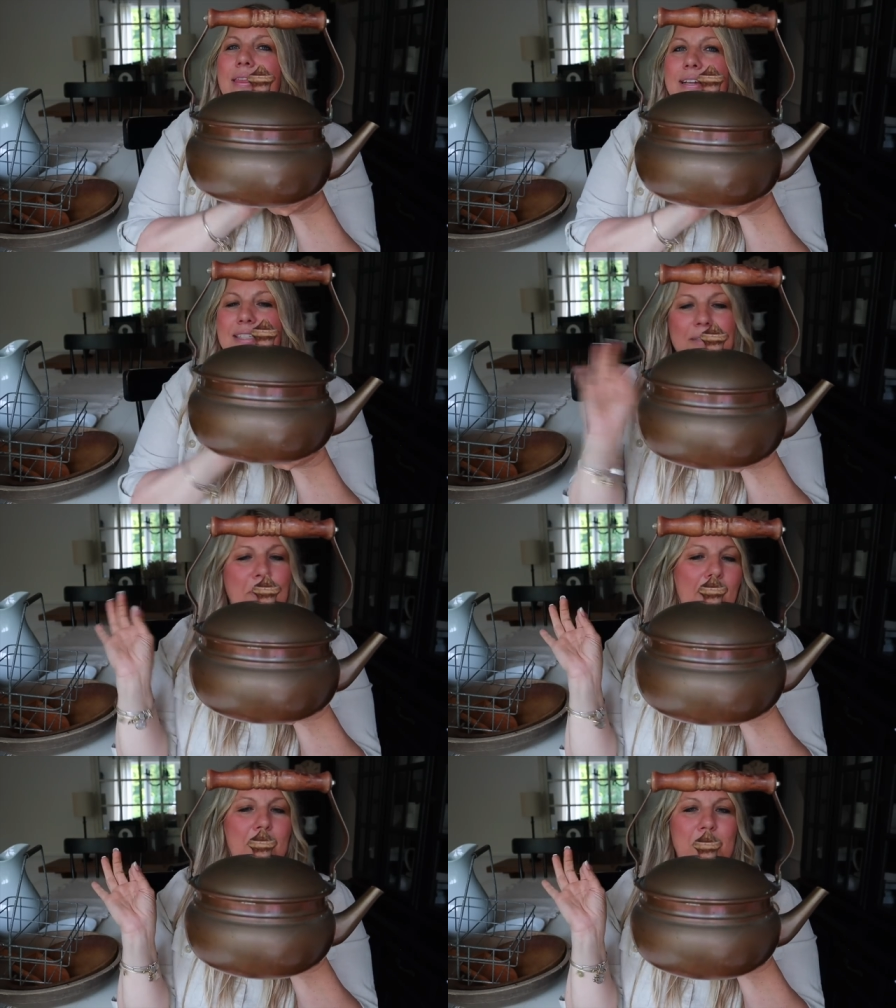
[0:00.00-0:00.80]
This is
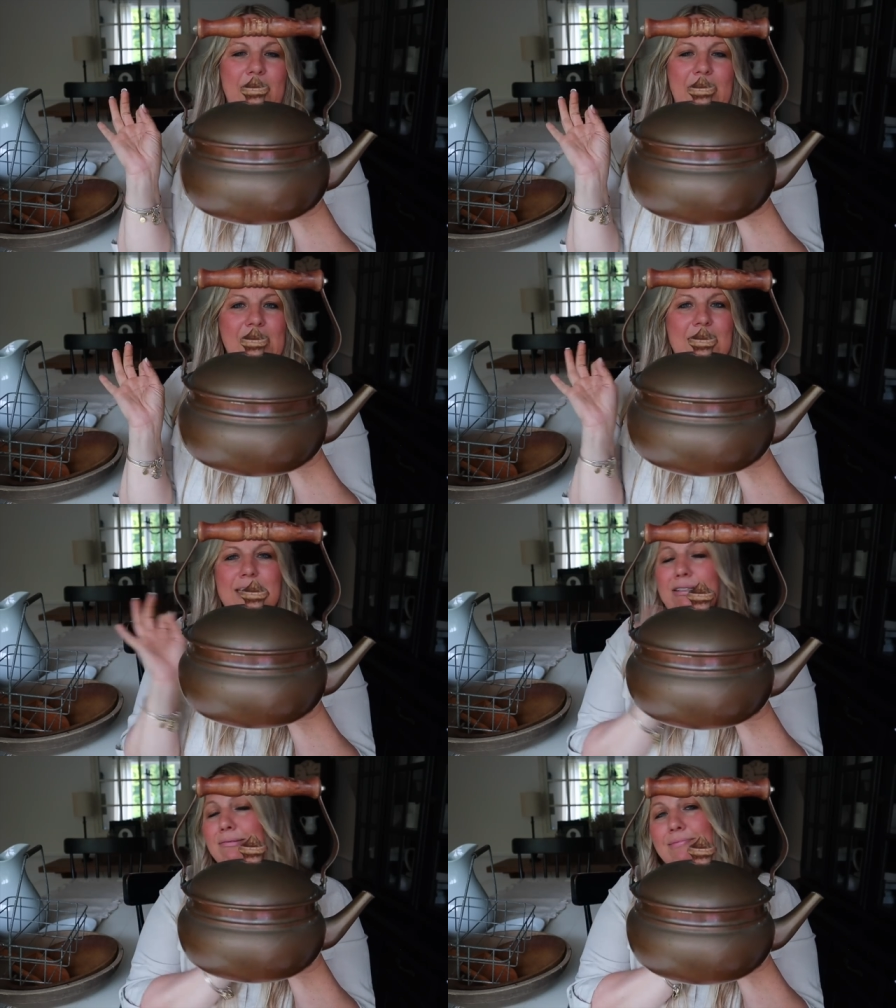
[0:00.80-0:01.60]
probably
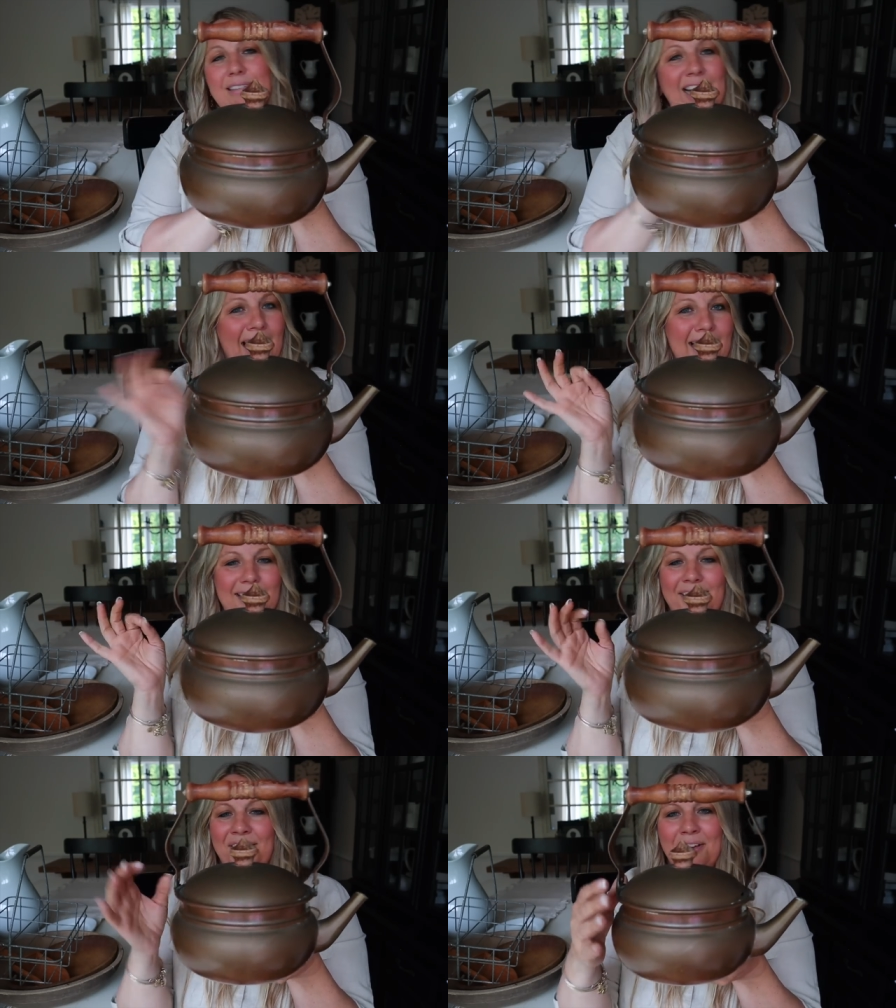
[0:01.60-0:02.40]
is
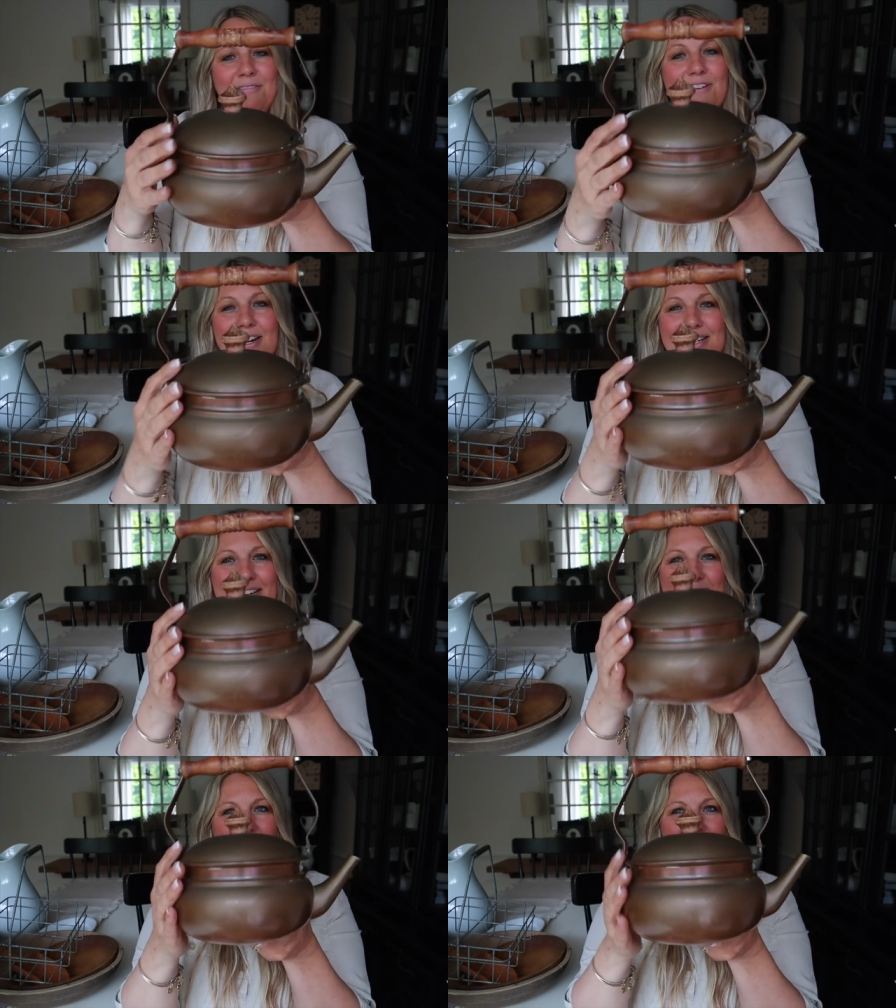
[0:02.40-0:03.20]
not
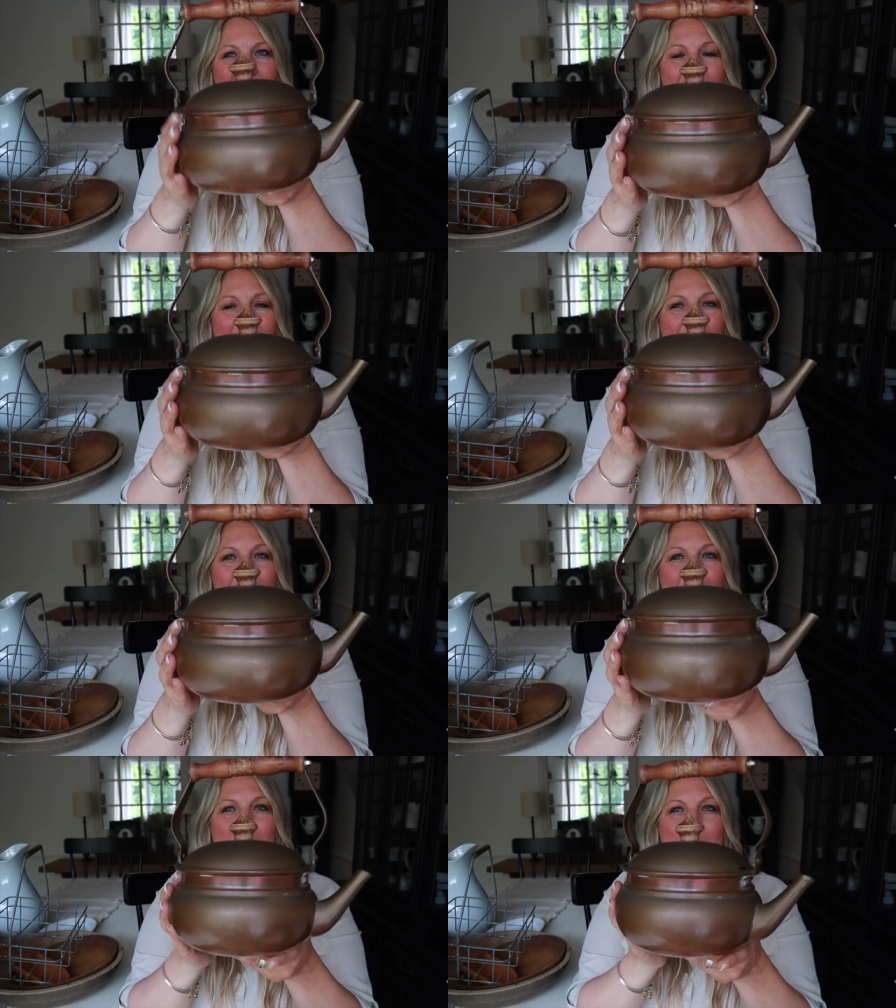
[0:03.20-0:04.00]
vintage at all,